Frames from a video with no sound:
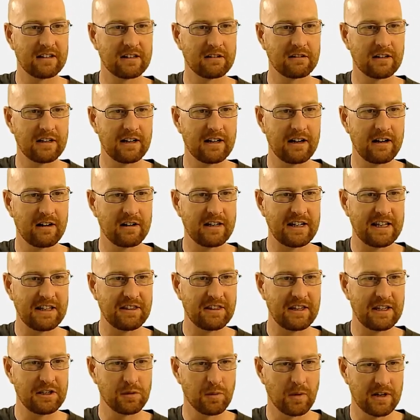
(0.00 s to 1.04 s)
and
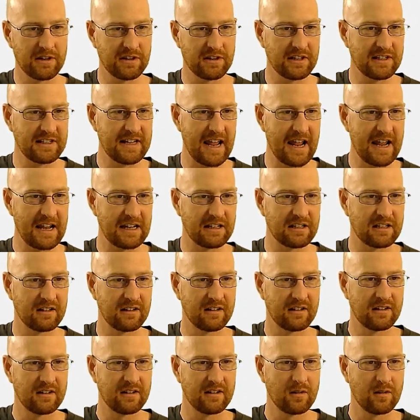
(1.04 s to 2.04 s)
underneath each one, the date,